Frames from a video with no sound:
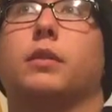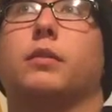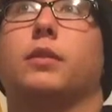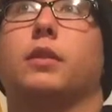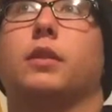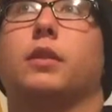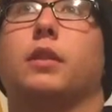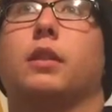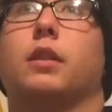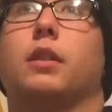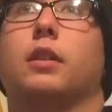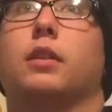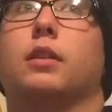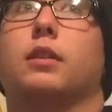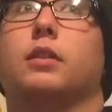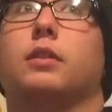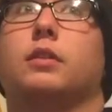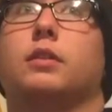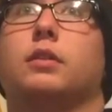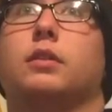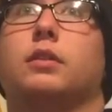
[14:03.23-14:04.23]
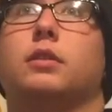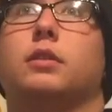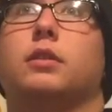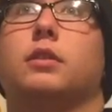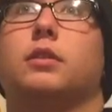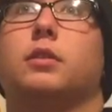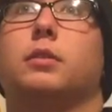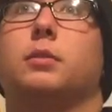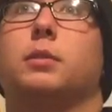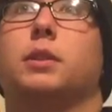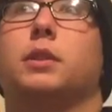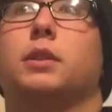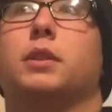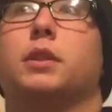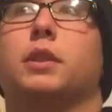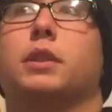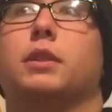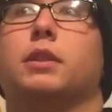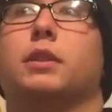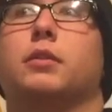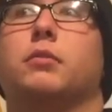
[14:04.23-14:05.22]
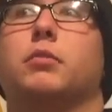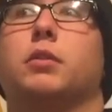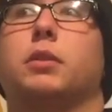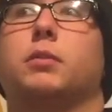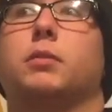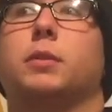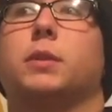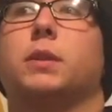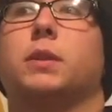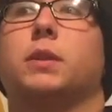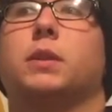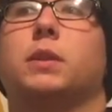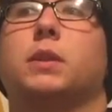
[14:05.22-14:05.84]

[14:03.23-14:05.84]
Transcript: I've done a lot of stupid tricks on people.